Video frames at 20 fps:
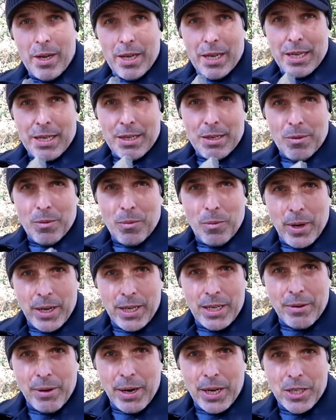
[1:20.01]
in one
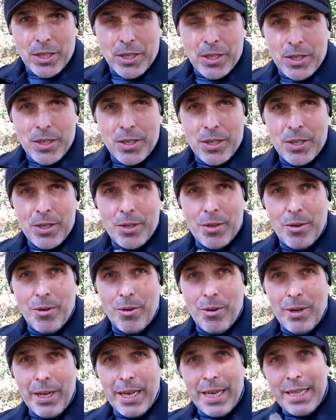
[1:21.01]
direction
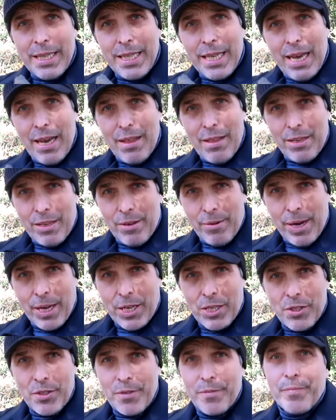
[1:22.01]
or in the other
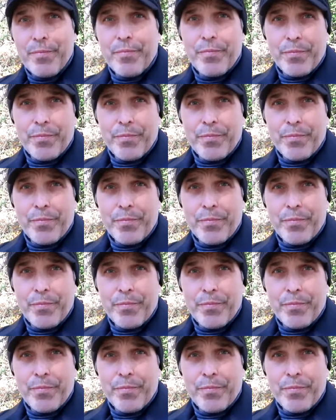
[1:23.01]
direction.